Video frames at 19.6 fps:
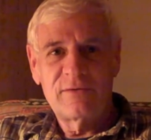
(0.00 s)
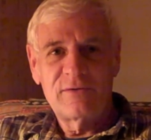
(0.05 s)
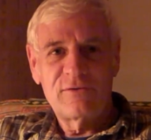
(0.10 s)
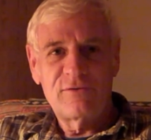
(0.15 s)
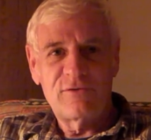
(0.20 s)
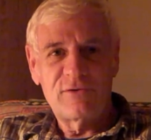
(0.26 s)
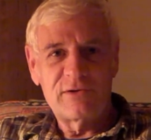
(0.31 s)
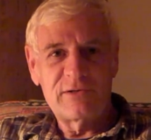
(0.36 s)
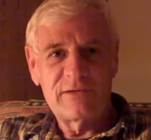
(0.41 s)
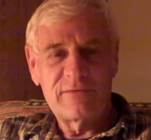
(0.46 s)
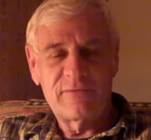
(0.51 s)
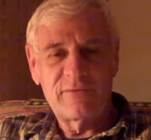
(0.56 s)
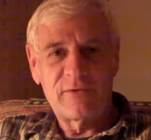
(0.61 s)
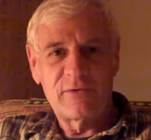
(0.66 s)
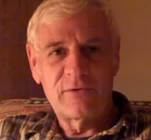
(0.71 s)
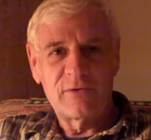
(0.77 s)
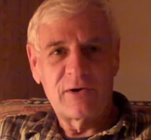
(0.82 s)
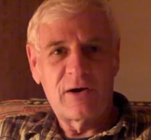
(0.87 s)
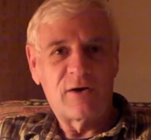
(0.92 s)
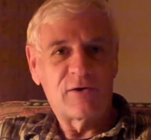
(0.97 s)
just
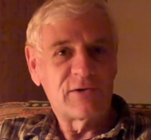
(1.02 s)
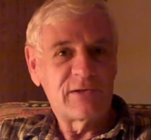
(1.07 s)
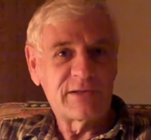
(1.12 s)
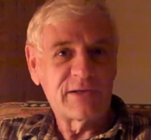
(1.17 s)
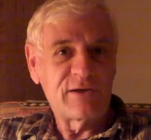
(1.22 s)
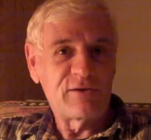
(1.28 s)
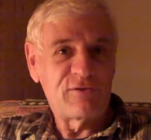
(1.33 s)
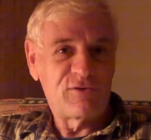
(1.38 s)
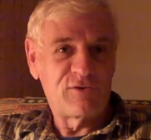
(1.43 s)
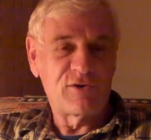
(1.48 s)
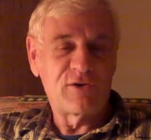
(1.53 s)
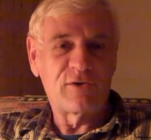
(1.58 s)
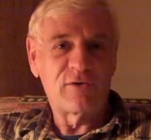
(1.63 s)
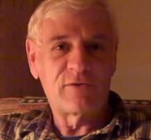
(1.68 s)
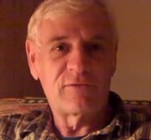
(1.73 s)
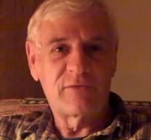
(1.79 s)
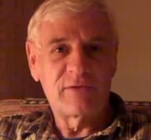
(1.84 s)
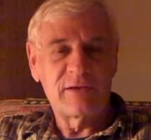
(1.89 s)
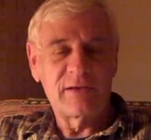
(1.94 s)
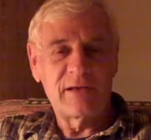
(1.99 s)
for our state's share
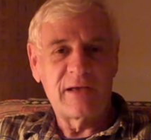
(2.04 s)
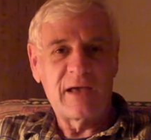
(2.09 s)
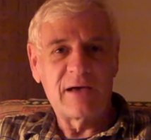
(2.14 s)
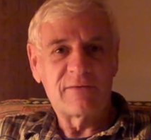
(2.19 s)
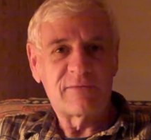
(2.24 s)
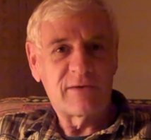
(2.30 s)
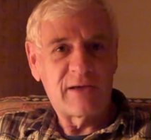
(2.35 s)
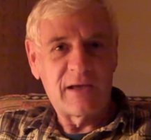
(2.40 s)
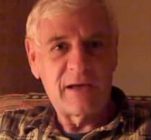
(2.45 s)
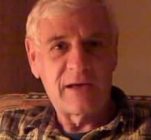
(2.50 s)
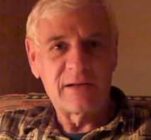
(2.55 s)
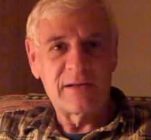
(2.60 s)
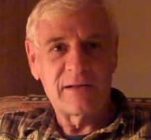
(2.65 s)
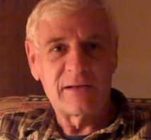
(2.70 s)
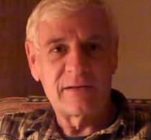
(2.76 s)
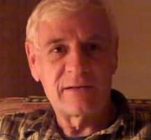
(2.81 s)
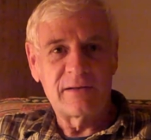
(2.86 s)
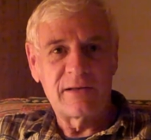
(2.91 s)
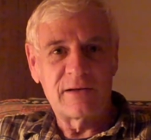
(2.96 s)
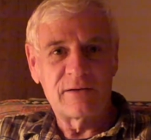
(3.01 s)
of the
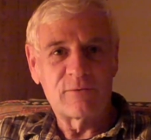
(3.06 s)
Afghan and